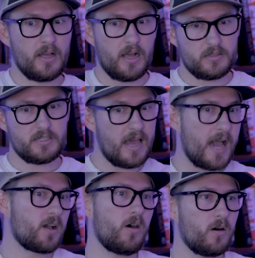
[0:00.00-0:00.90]
I'll
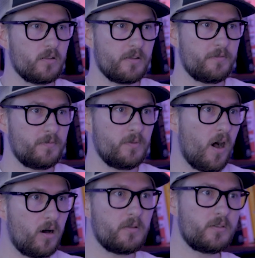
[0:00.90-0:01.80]
stack all
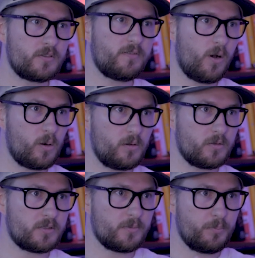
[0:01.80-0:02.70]
those
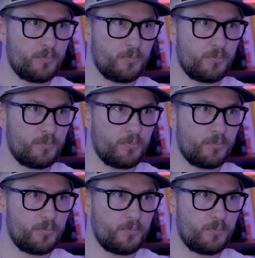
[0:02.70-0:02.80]
photos,